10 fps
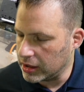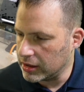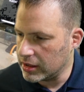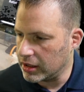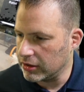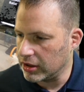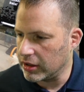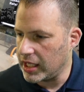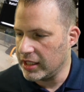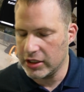there
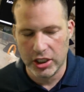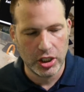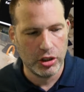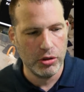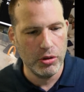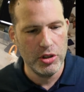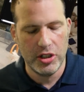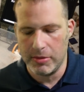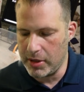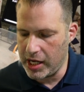is a huge
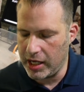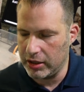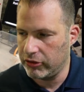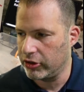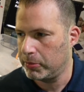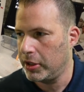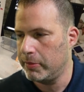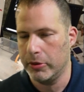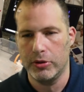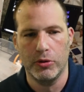demand for
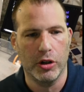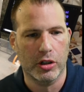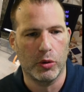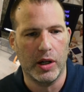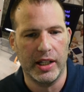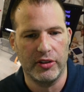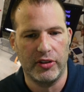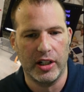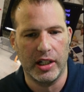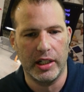people who are
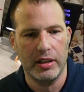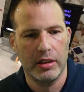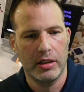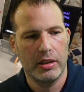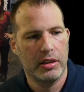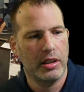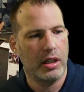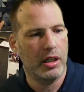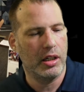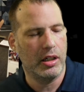qualified
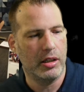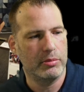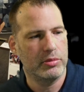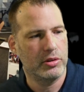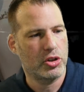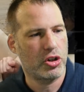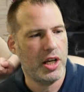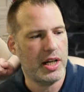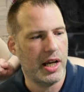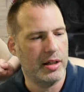to
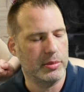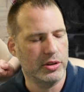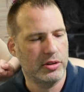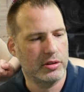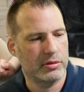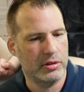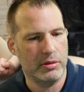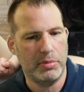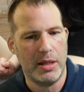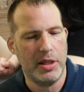train animals. Little
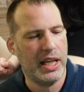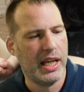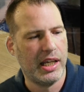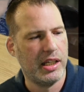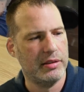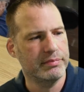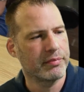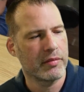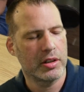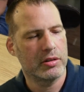baby kitten,
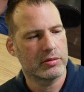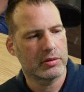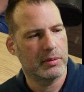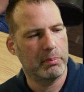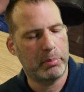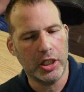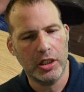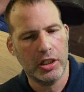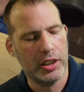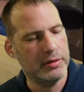
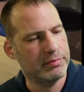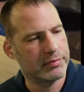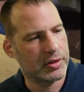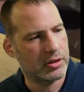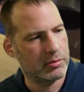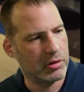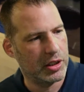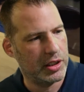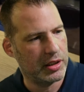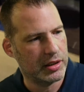bird. Someone
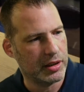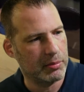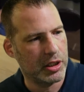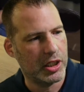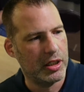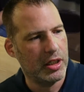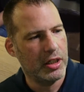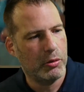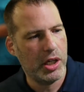brought in like their bird. We